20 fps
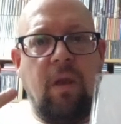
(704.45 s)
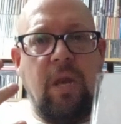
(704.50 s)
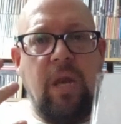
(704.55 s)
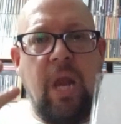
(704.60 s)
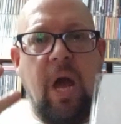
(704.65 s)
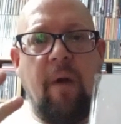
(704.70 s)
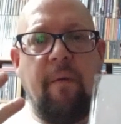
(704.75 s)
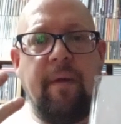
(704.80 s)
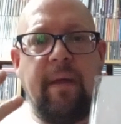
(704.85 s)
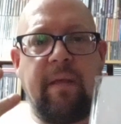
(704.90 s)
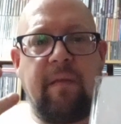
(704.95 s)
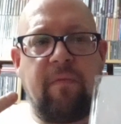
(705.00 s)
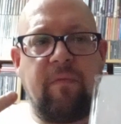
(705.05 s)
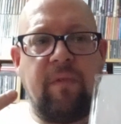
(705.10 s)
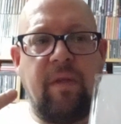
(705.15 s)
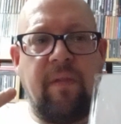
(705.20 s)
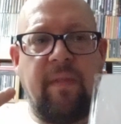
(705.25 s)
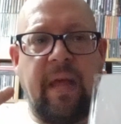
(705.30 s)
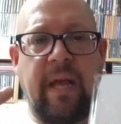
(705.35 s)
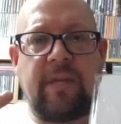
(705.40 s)
knowing
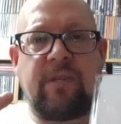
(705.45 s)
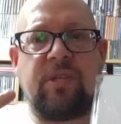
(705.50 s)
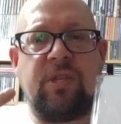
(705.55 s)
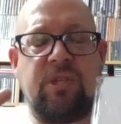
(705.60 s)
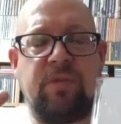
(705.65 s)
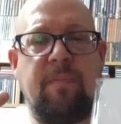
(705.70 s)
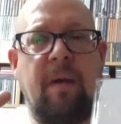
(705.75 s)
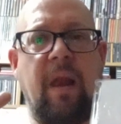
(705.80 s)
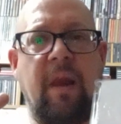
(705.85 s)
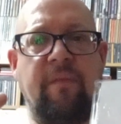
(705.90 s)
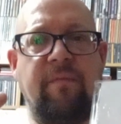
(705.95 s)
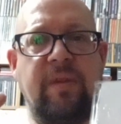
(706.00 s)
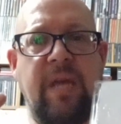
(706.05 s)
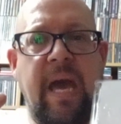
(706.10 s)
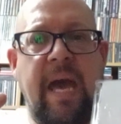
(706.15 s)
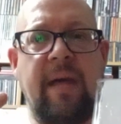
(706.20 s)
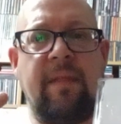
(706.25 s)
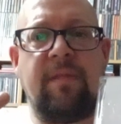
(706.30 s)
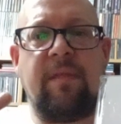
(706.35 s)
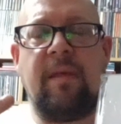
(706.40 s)
that that's the smell of
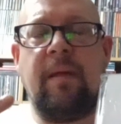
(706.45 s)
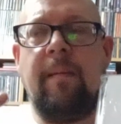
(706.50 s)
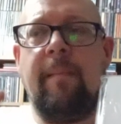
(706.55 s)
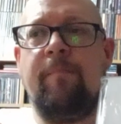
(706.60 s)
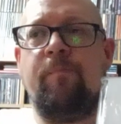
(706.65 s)
death.